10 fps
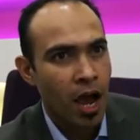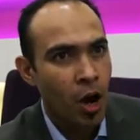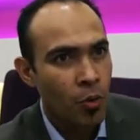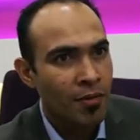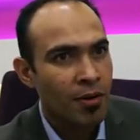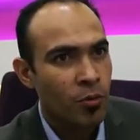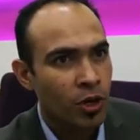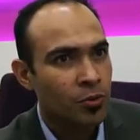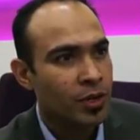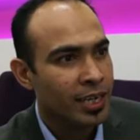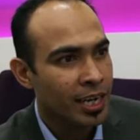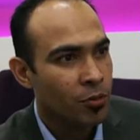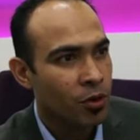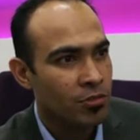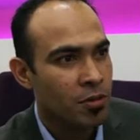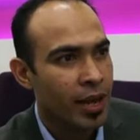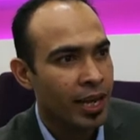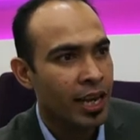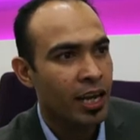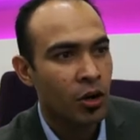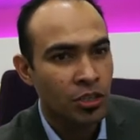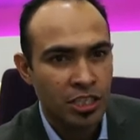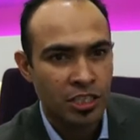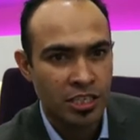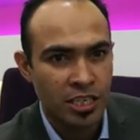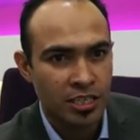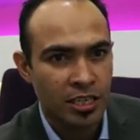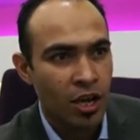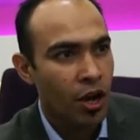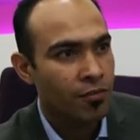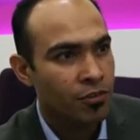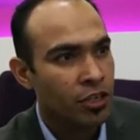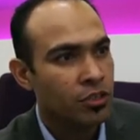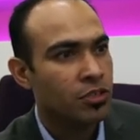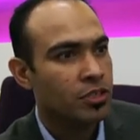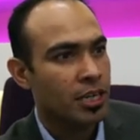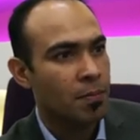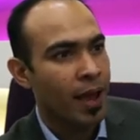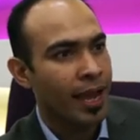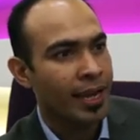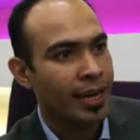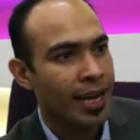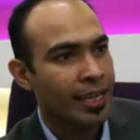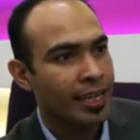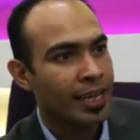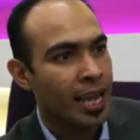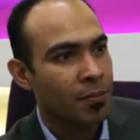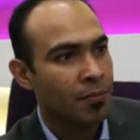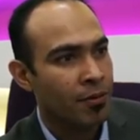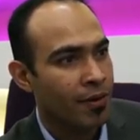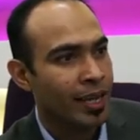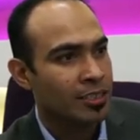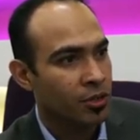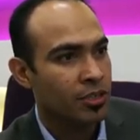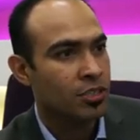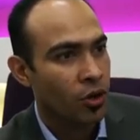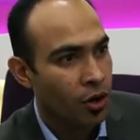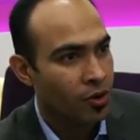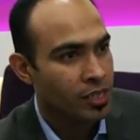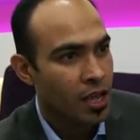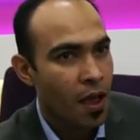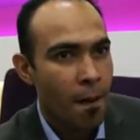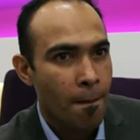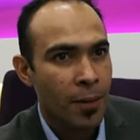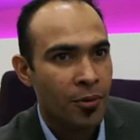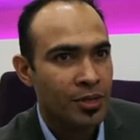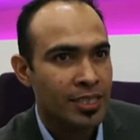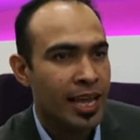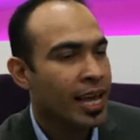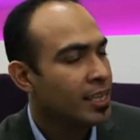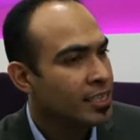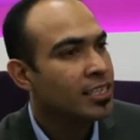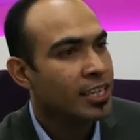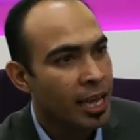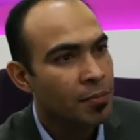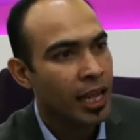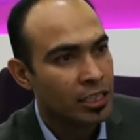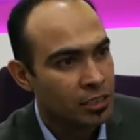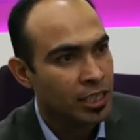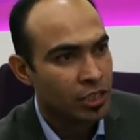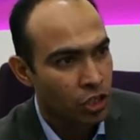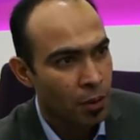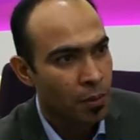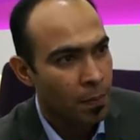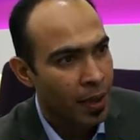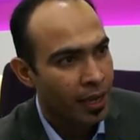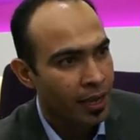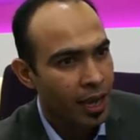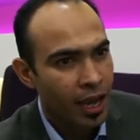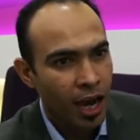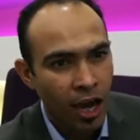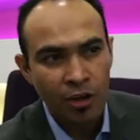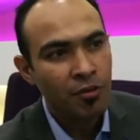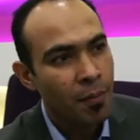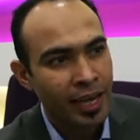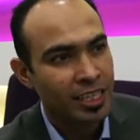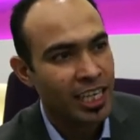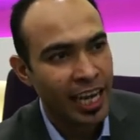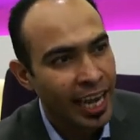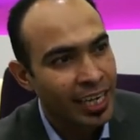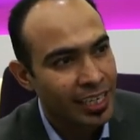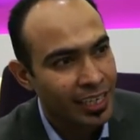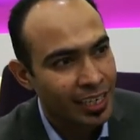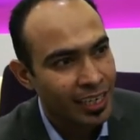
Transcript: however, what we did was we made a conscious decision not to sit back and let the game rest on its laurels, but we said, hey, this is a game that's going to be big. How do we make it gigantic?